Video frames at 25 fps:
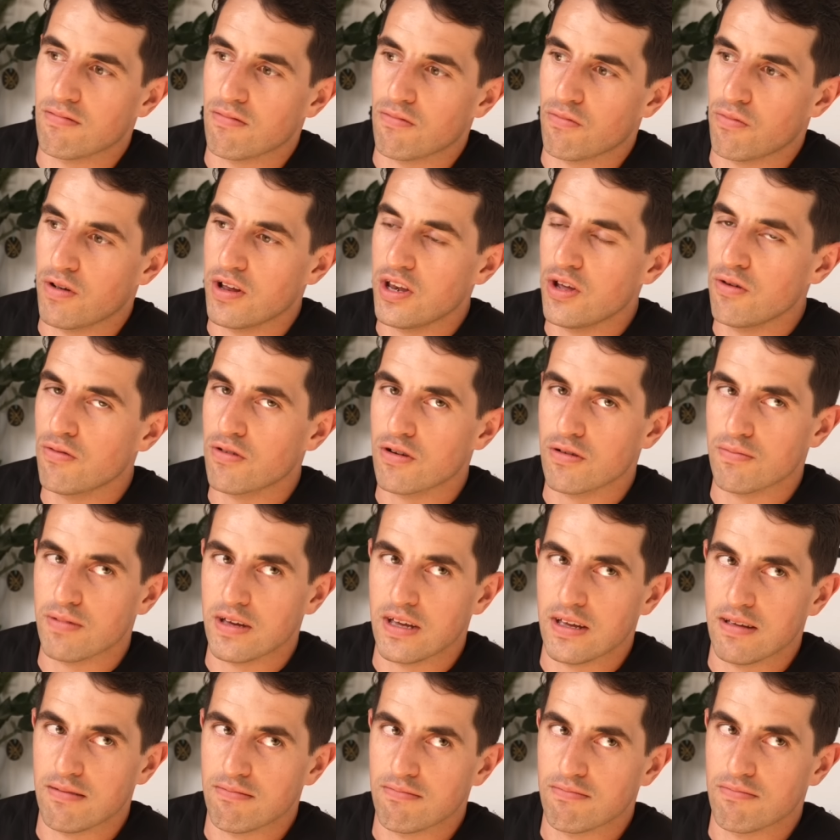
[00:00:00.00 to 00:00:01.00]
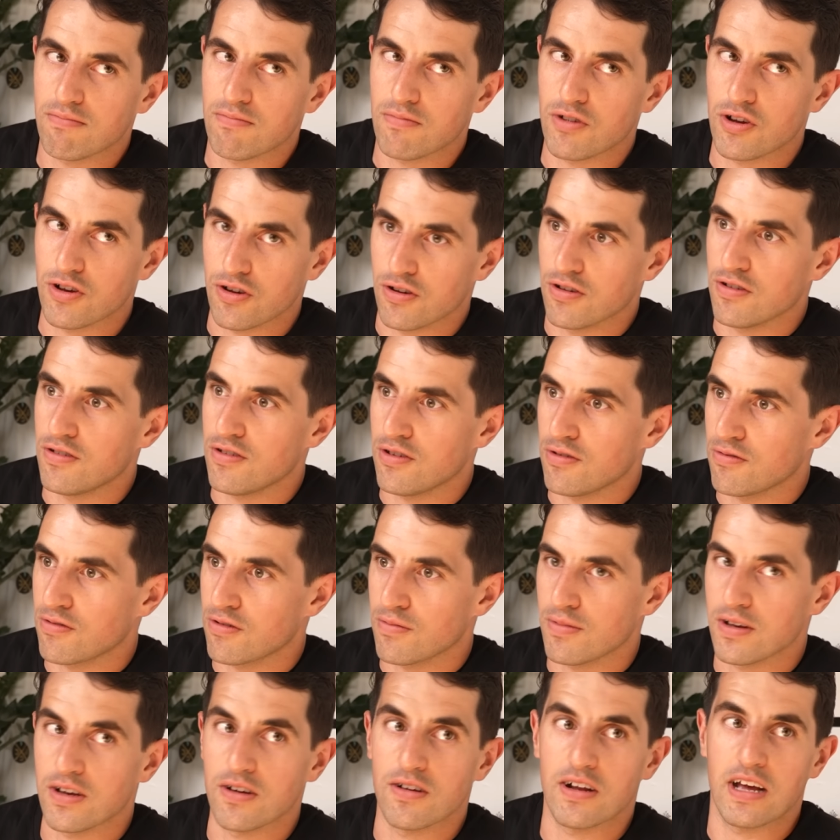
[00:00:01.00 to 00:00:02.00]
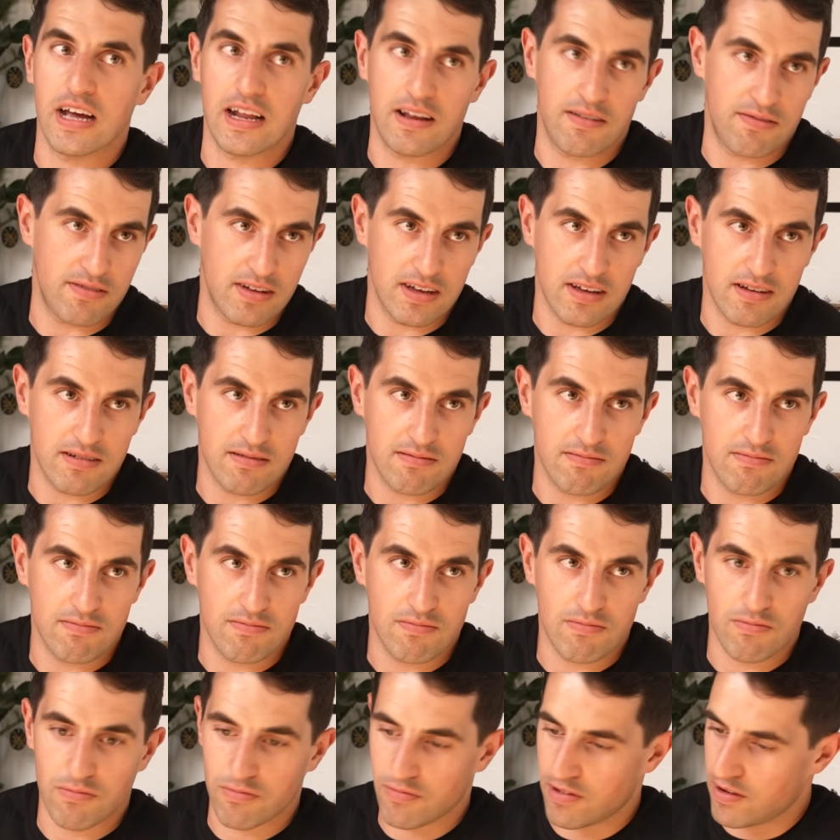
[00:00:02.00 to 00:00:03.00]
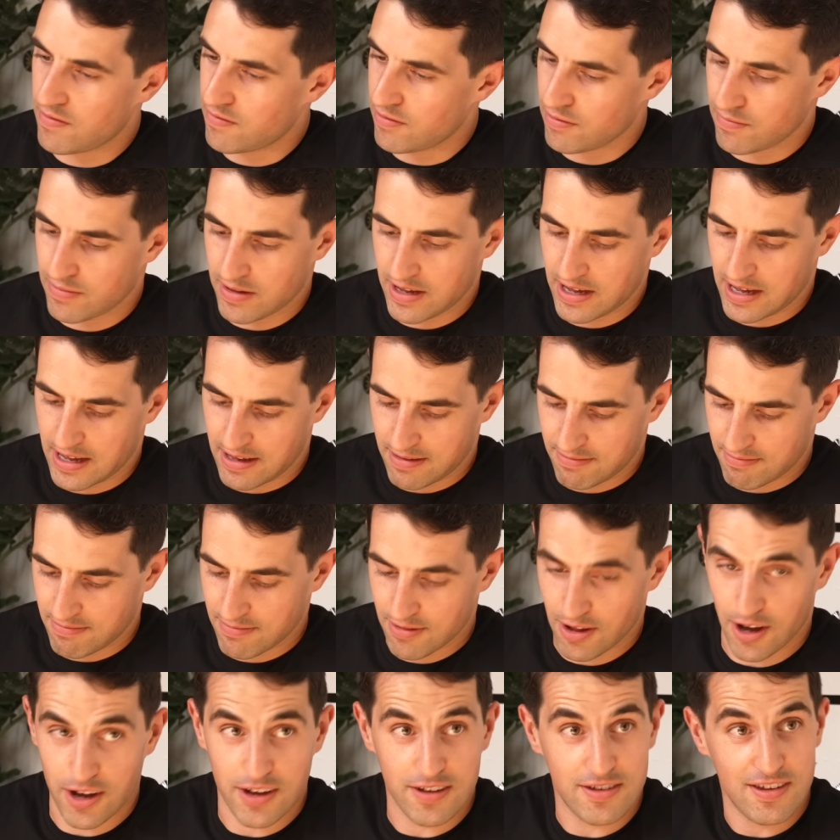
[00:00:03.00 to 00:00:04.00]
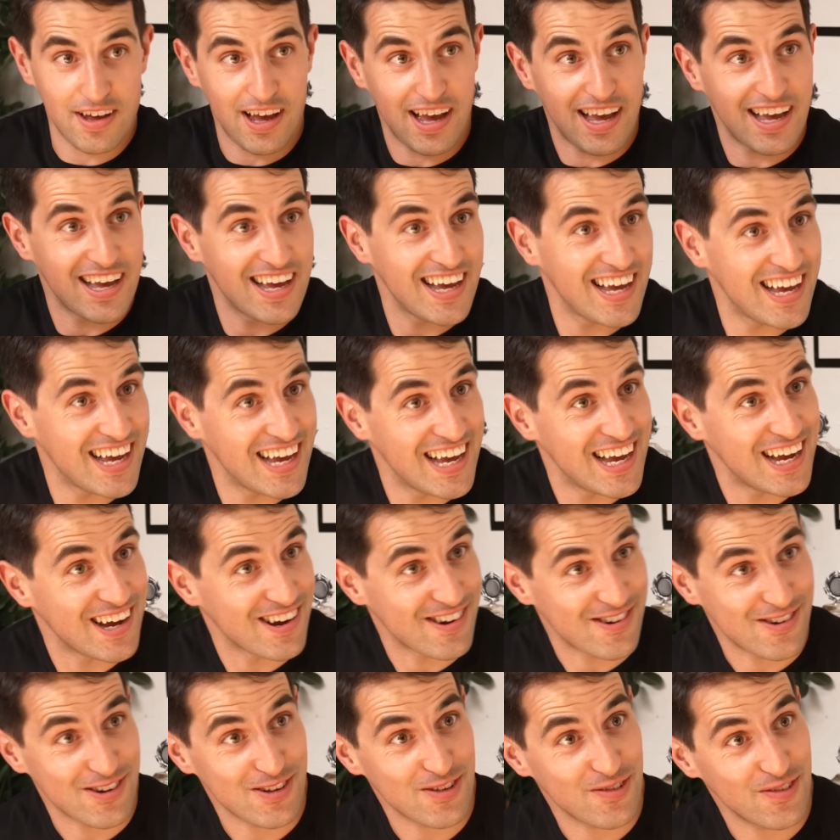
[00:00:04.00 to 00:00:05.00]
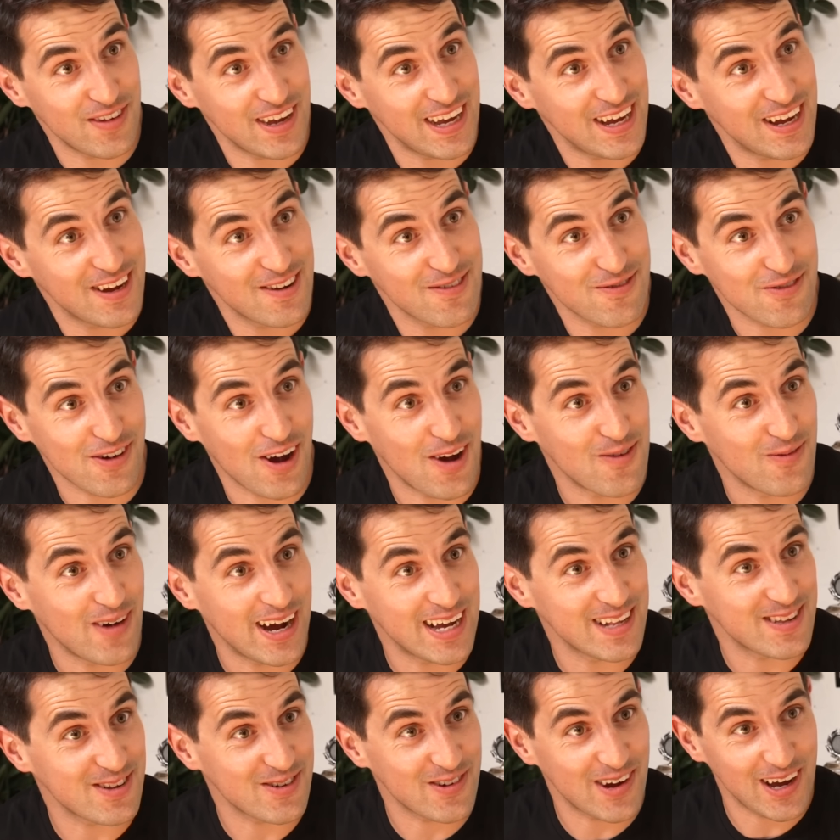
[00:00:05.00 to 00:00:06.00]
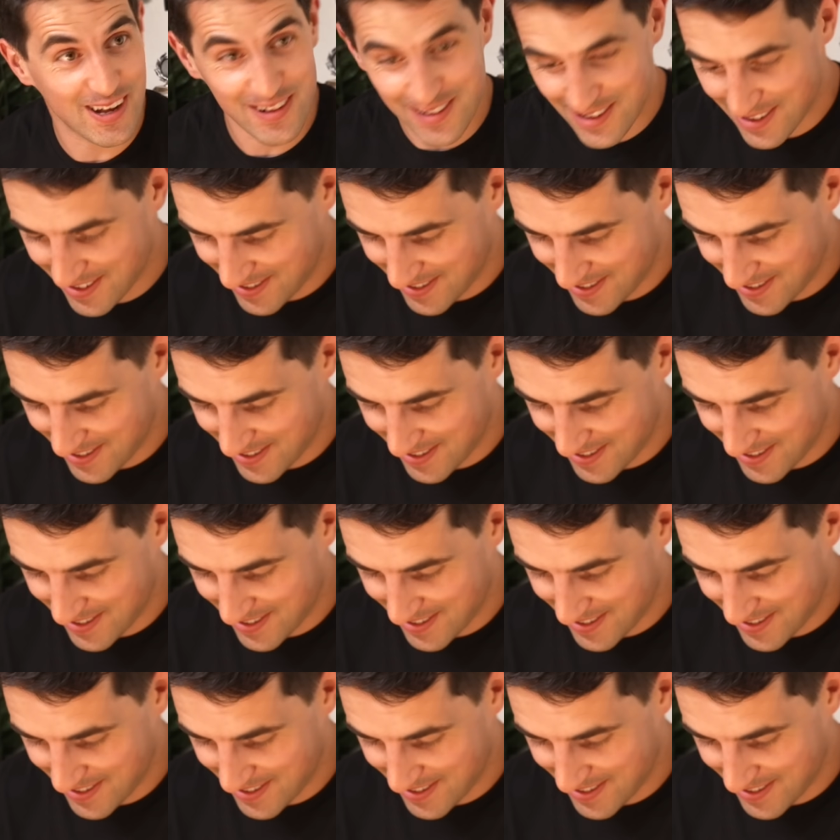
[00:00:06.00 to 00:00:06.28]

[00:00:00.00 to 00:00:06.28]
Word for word: when you want to be good, you want to be good at anything, whether it be like you say CrossFit, throwing weights around,